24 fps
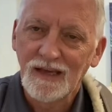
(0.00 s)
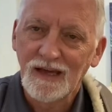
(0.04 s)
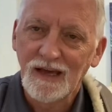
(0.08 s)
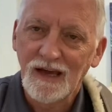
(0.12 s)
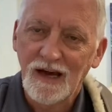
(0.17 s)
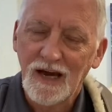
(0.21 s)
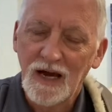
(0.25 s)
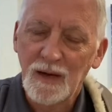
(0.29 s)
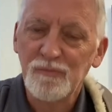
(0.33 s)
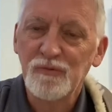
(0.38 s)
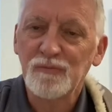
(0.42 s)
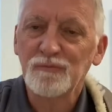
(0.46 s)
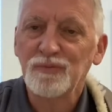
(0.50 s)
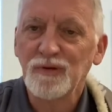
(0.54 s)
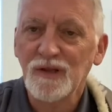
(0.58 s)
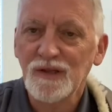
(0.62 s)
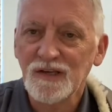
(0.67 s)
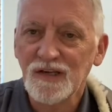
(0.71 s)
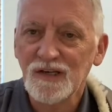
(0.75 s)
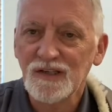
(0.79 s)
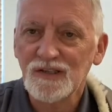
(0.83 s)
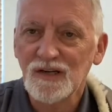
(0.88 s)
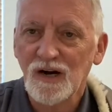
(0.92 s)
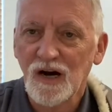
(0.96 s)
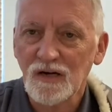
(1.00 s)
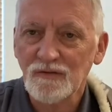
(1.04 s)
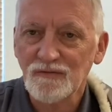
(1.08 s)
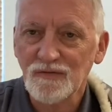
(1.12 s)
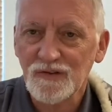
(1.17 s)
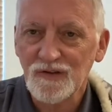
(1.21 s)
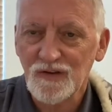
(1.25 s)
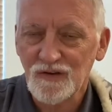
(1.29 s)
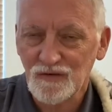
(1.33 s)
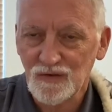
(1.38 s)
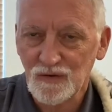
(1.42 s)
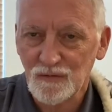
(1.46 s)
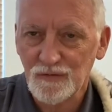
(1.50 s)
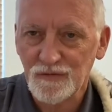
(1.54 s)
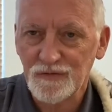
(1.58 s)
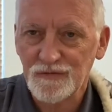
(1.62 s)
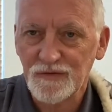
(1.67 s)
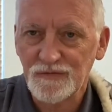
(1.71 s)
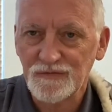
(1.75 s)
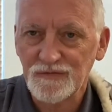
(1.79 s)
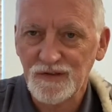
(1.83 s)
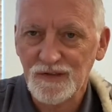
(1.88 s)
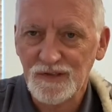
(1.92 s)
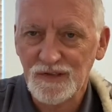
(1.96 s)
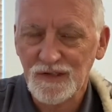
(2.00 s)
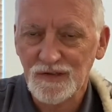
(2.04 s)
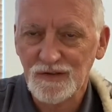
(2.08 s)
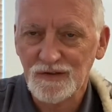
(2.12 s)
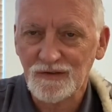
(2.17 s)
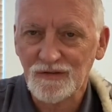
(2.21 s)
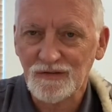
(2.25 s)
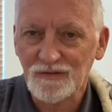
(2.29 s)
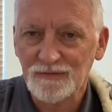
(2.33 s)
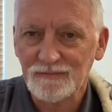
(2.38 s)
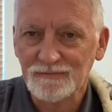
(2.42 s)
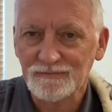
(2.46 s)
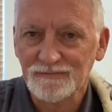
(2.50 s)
I've been playing guitar for just over 50 years,